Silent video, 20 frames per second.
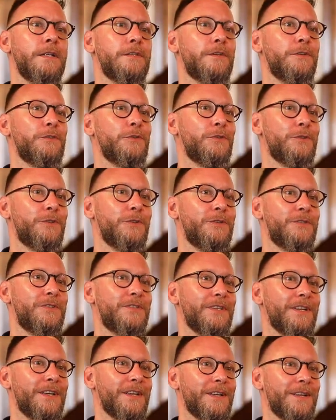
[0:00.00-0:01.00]
So you could
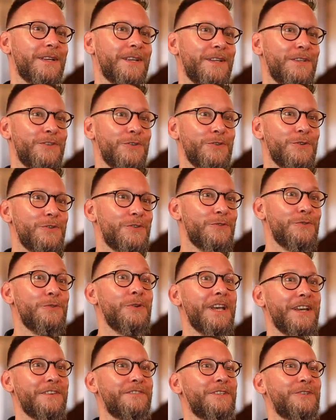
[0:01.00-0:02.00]
uh, use
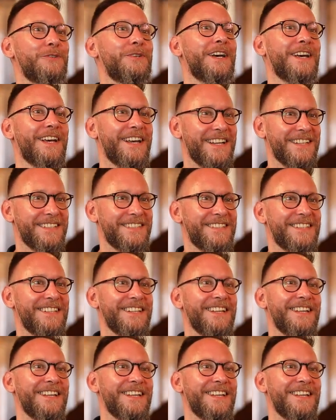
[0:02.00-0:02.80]
whoever you had